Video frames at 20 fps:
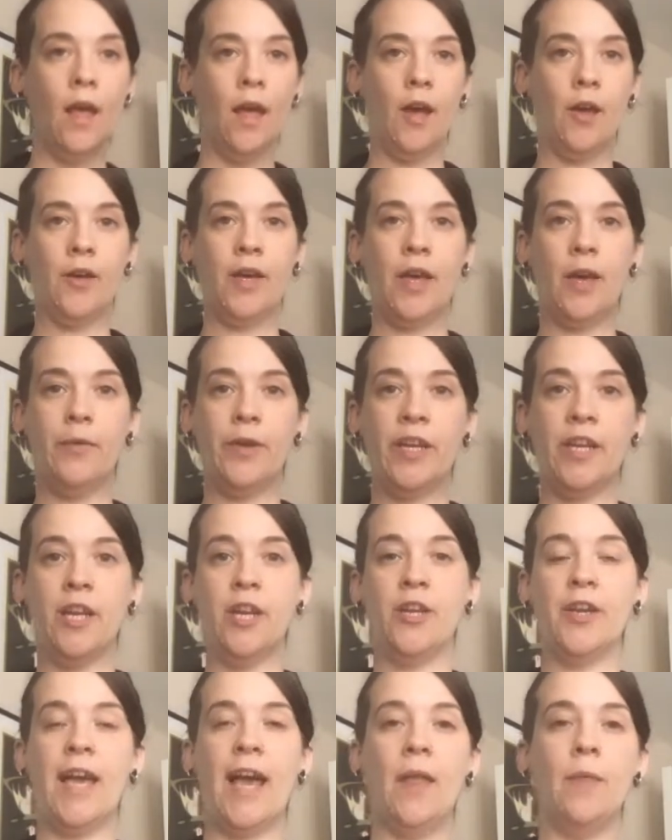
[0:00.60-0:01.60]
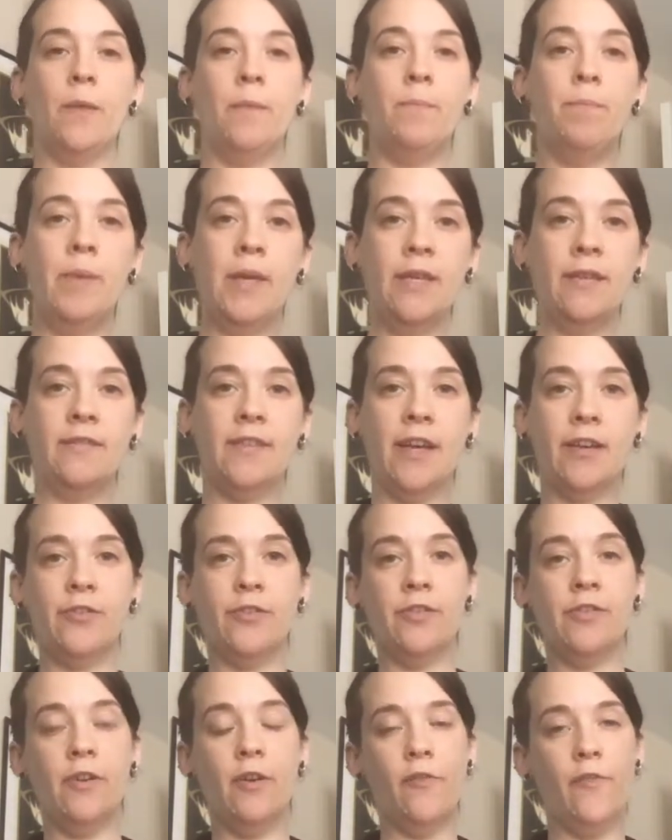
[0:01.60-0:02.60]
Okay, we're going to look at the B
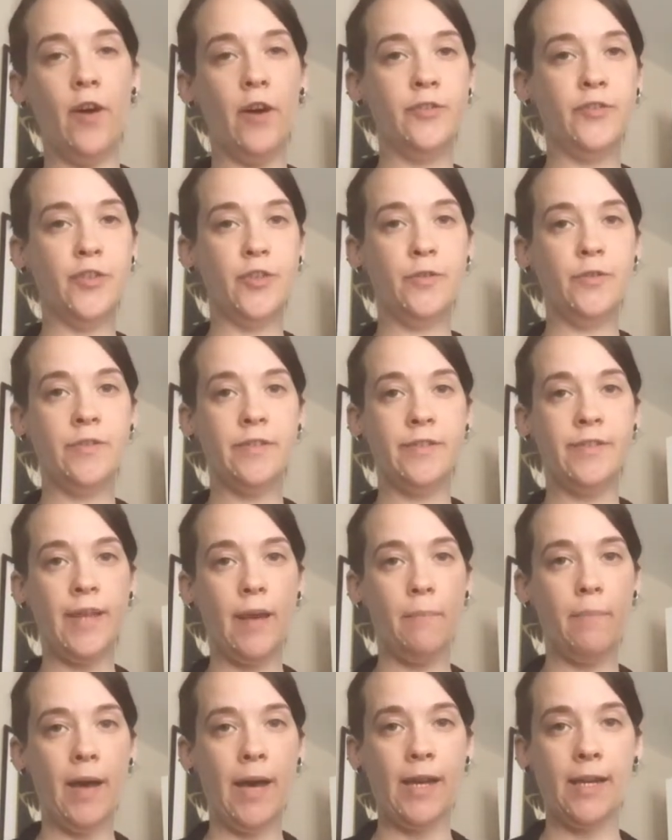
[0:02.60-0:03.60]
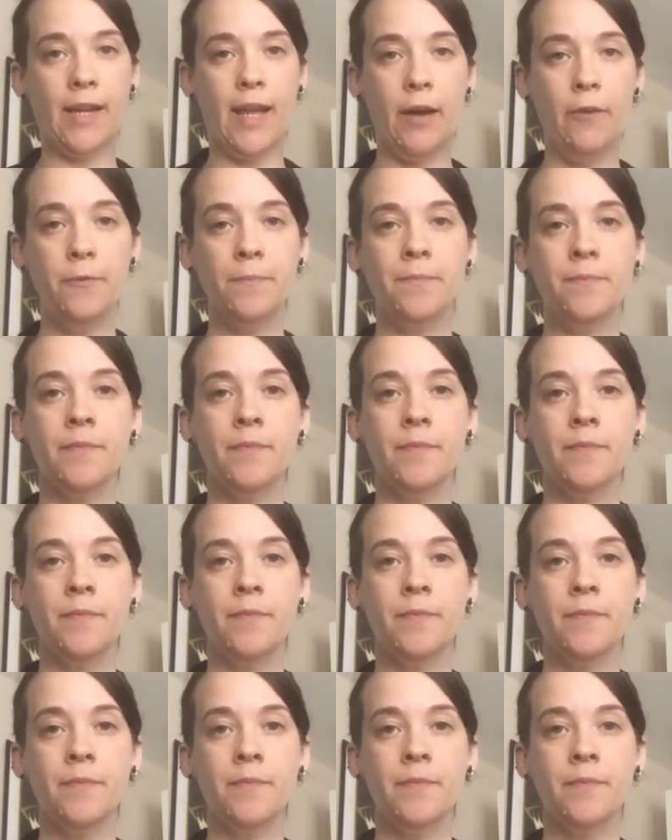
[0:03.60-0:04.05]
section of our tune, Step Back now.